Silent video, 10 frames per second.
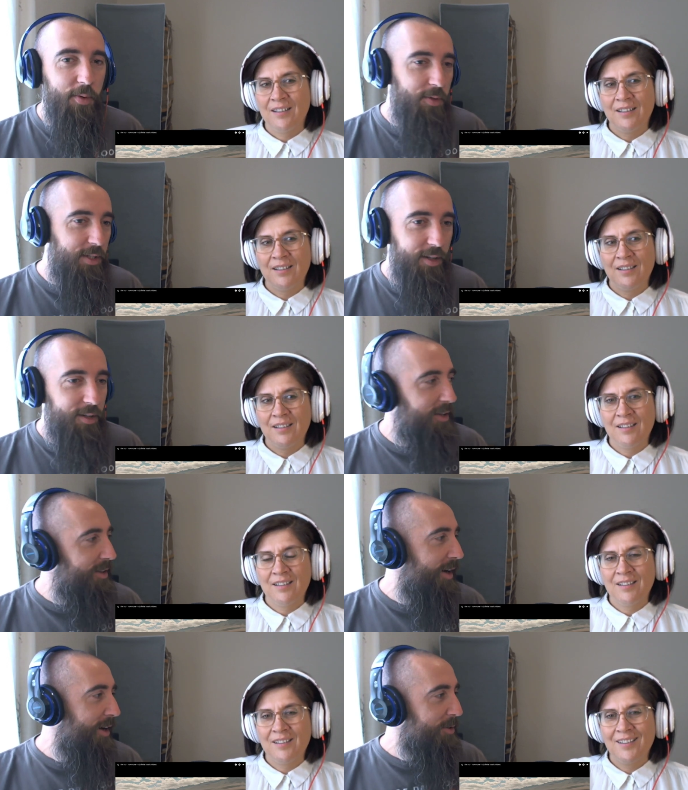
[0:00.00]
Speaker 1: looks like a
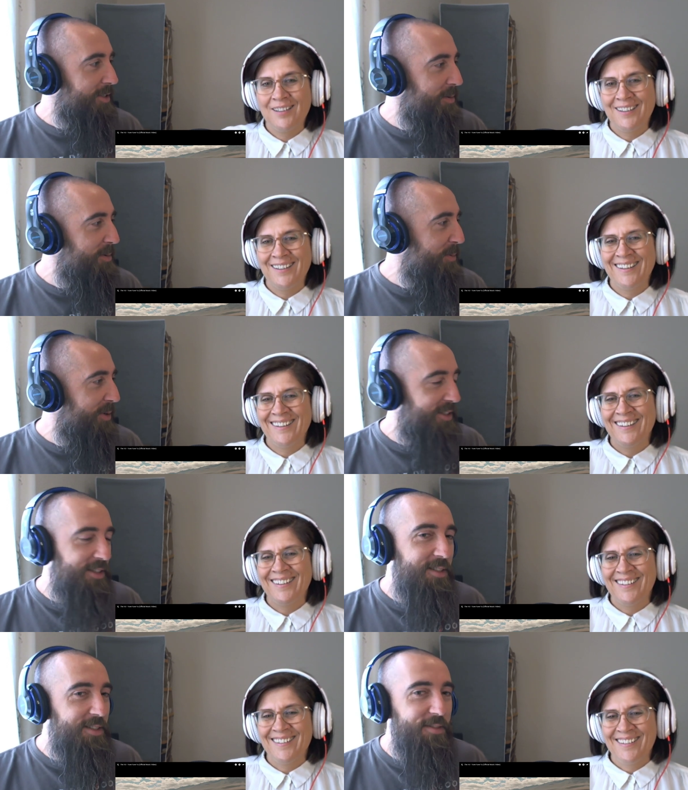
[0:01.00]
guitar or something,
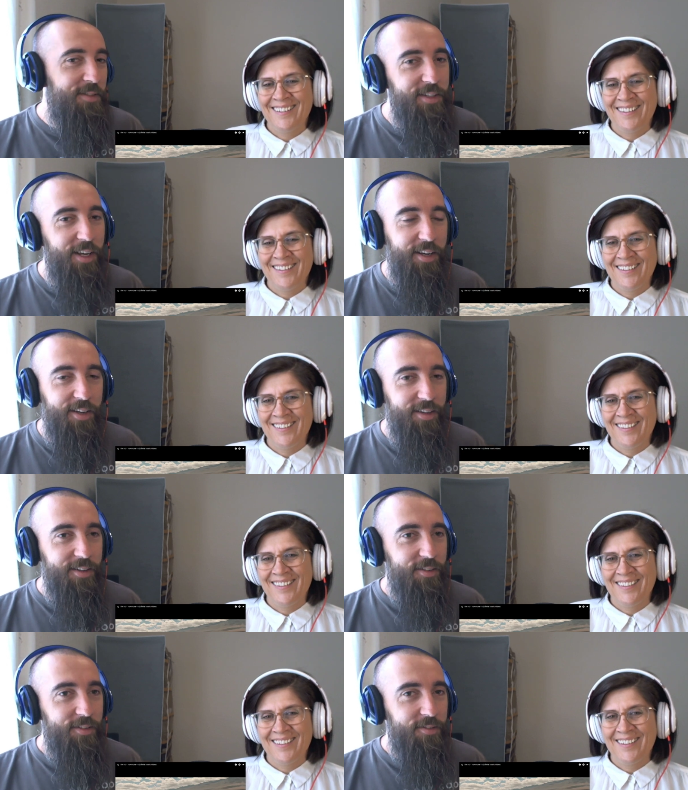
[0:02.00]
but yeah.
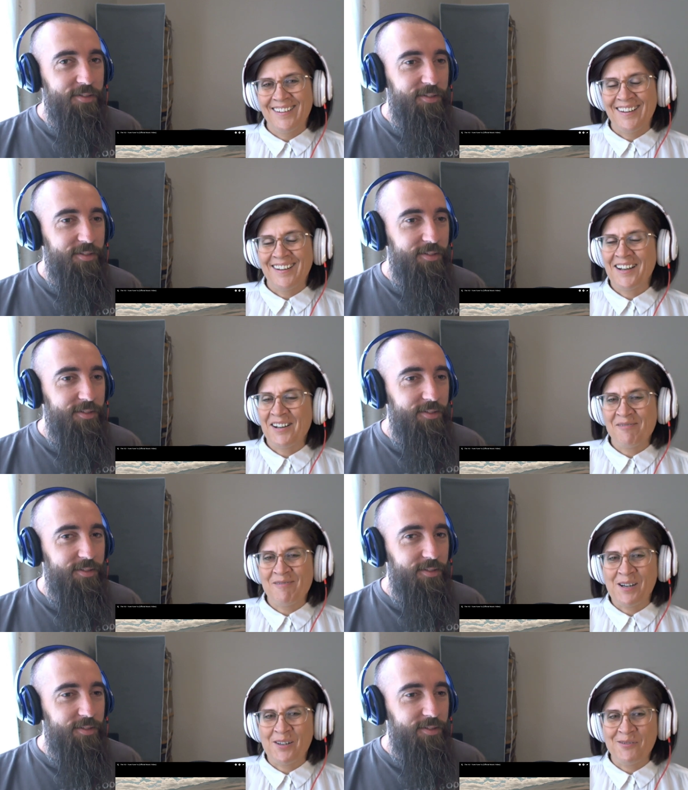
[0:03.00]
Speaker 2: Oh
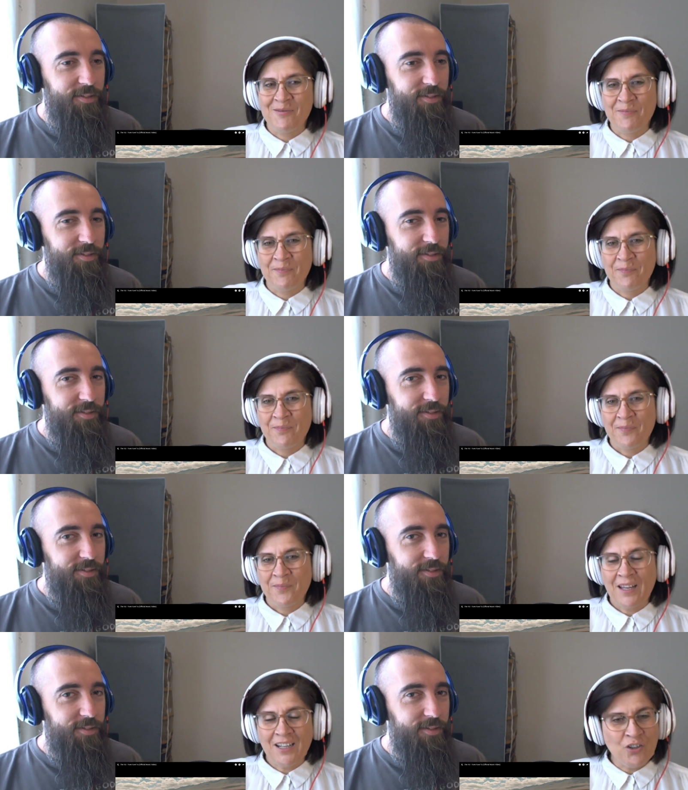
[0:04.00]
wow!
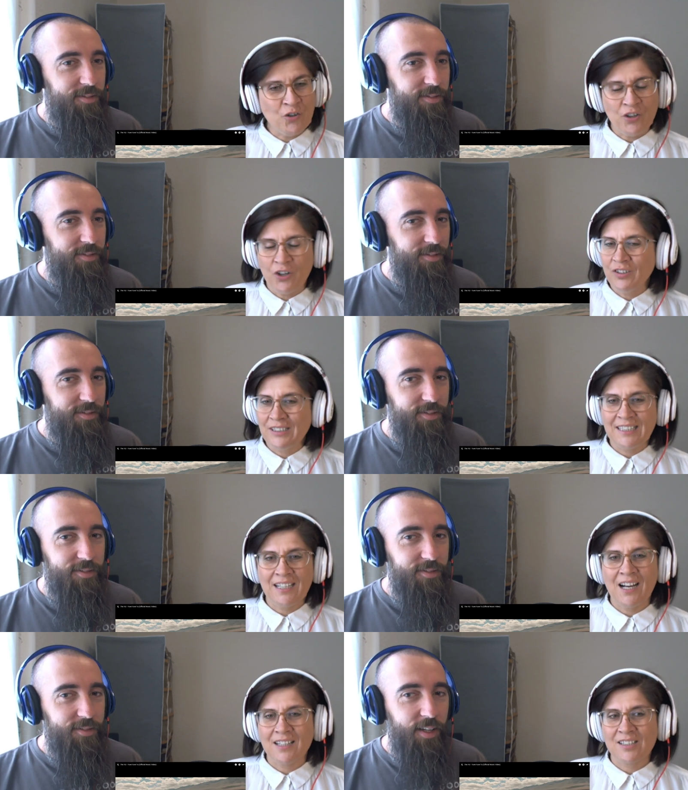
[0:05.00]
You know, honestly,
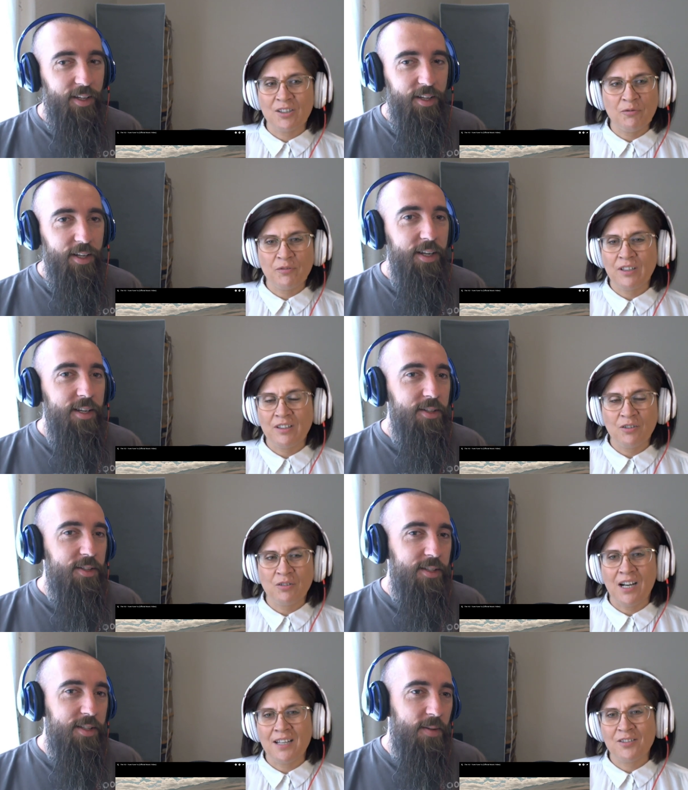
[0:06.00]
hats off that you
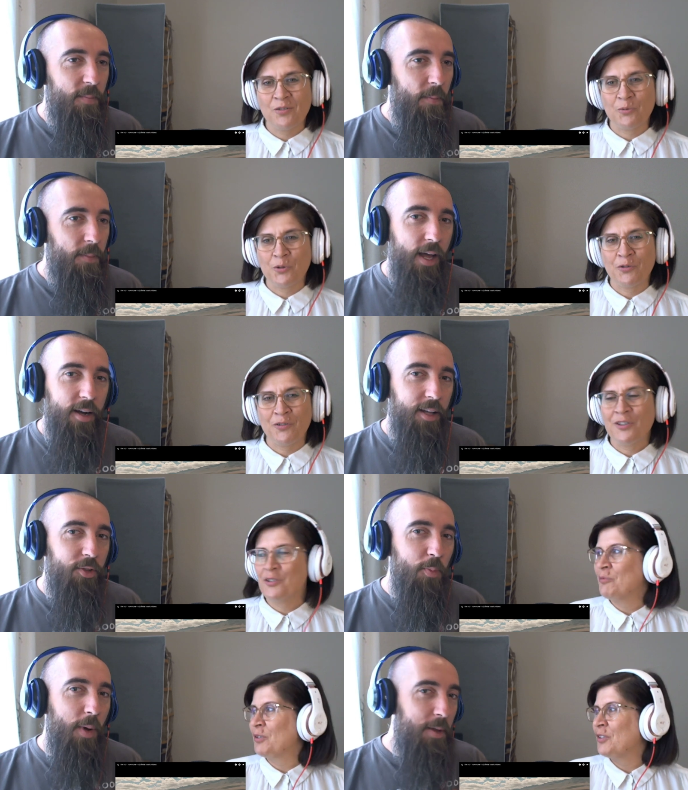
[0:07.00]
guys, you know, continue with There are
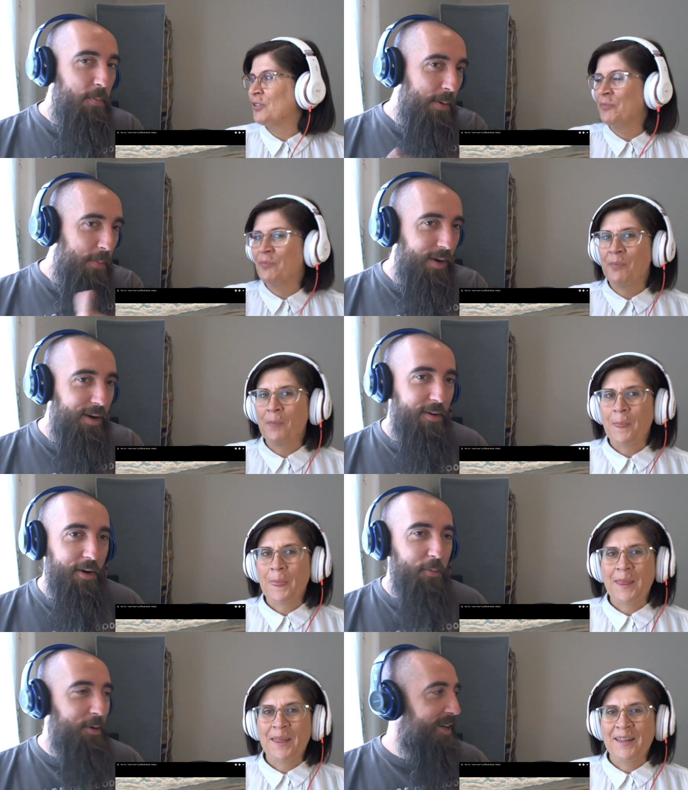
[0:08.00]
not too many your... people
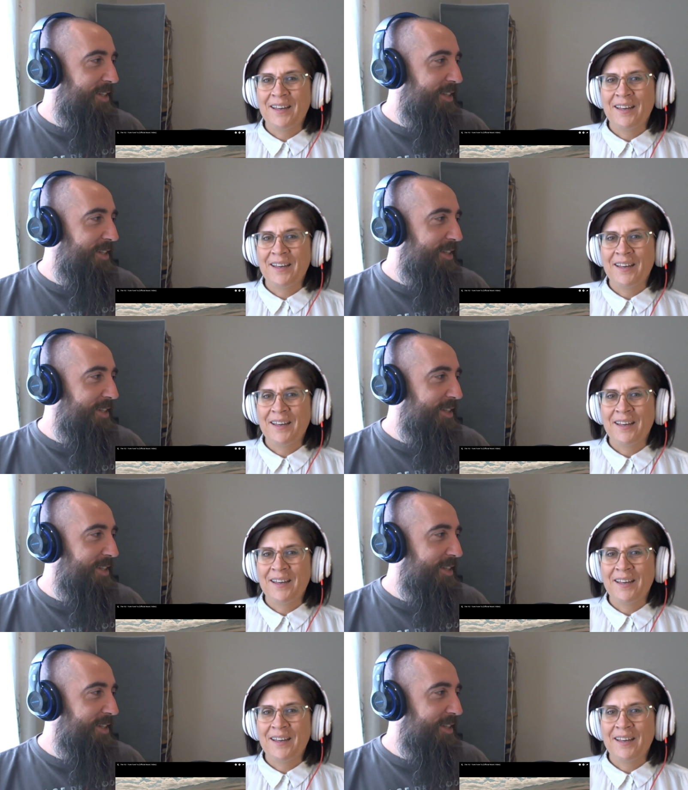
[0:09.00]
Speaker 1: around. What I